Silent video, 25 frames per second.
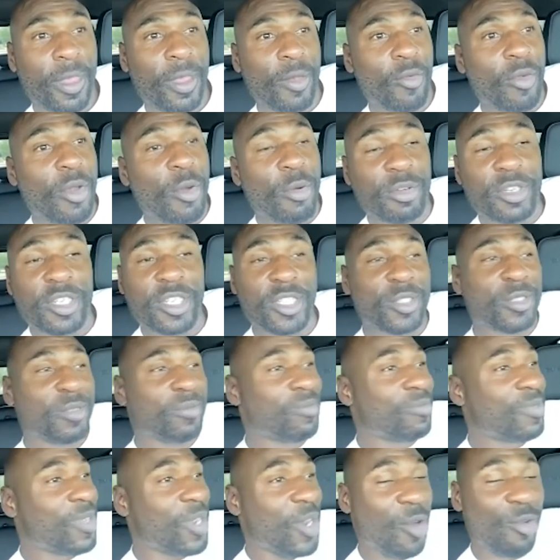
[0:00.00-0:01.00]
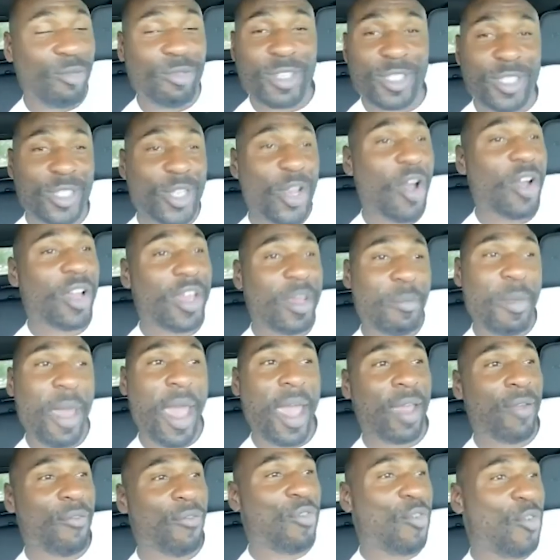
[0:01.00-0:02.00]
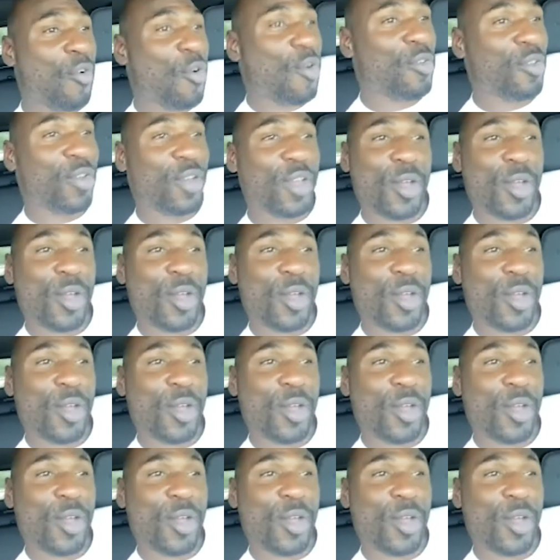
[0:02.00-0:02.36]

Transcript: We were just talking back and forth,